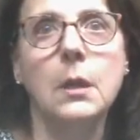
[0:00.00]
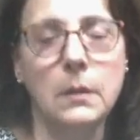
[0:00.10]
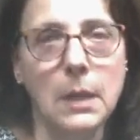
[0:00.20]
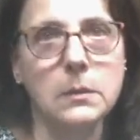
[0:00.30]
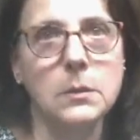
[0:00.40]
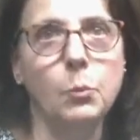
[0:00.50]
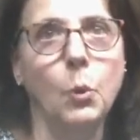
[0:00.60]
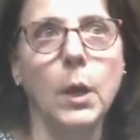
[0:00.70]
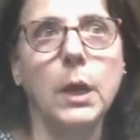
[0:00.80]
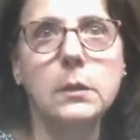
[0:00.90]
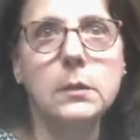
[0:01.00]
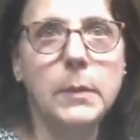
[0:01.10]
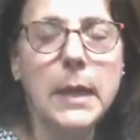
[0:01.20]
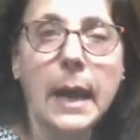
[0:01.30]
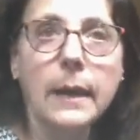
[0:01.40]
And that's important, to
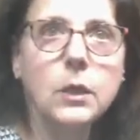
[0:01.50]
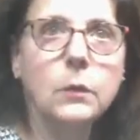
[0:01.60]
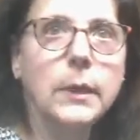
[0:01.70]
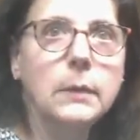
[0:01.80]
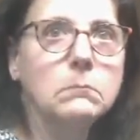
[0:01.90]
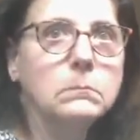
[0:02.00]
be accurate.